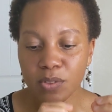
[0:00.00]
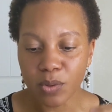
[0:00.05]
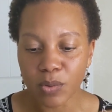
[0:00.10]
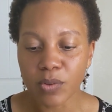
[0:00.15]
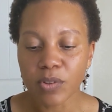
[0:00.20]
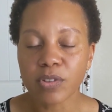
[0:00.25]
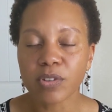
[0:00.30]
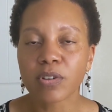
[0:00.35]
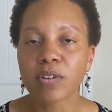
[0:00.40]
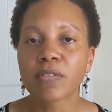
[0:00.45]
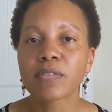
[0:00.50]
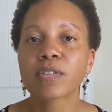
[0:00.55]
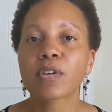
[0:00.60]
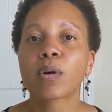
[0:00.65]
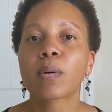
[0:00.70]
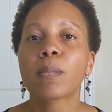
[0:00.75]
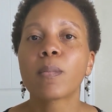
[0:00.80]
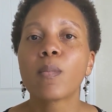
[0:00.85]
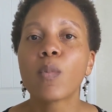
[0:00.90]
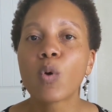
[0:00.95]
those nerves
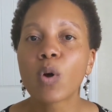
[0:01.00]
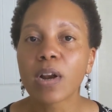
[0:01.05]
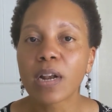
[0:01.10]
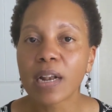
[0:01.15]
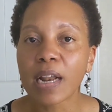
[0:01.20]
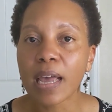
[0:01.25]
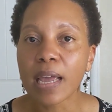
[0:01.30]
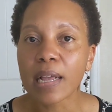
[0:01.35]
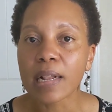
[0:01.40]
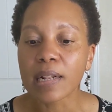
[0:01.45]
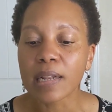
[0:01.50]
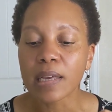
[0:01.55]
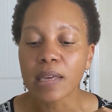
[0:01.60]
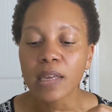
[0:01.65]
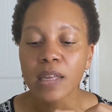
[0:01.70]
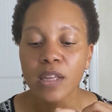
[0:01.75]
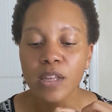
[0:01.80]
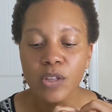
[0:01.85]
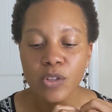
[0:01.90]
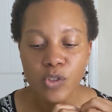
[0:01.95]
are more
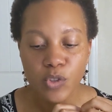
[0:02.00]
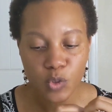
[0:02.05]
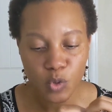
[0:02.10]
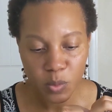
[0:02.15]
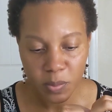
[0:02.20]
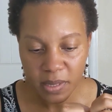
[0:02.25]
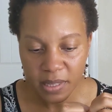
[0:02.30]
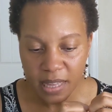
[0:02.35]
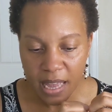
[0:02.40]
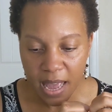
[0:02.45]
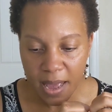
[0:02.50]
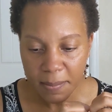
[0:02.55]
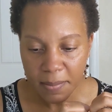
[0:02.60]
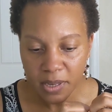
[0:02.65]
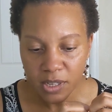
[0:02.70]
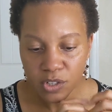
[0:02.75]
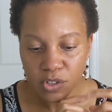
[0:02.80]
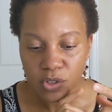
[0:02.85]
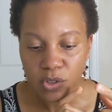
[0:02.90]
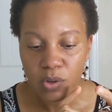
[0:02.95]
likely to be
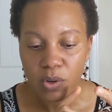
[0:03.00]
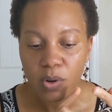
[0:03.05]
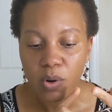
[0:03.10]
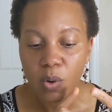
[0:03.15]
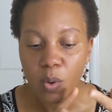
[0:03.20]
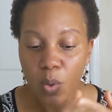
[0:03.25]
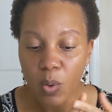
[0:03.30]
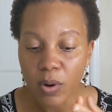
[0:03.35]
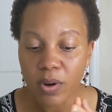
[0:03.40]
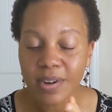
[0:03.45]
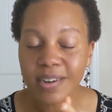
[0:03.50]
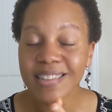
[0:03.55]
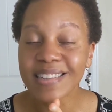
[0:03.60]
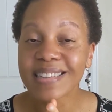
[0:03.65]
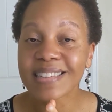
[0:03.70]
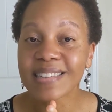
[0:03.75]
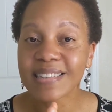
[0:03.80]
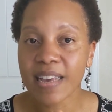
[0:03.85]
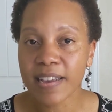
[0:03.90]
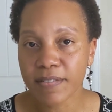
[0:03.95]
damaged or
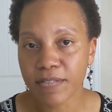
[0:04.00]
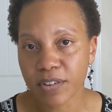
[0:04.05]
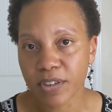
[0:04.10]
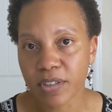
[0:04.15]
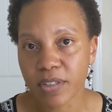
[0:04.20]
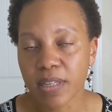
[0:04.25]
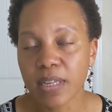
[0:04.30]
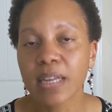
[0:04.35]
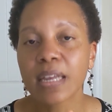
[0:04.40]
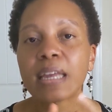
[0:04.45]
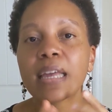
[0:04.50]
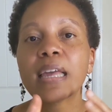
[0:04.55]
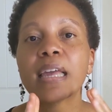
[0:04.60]
severed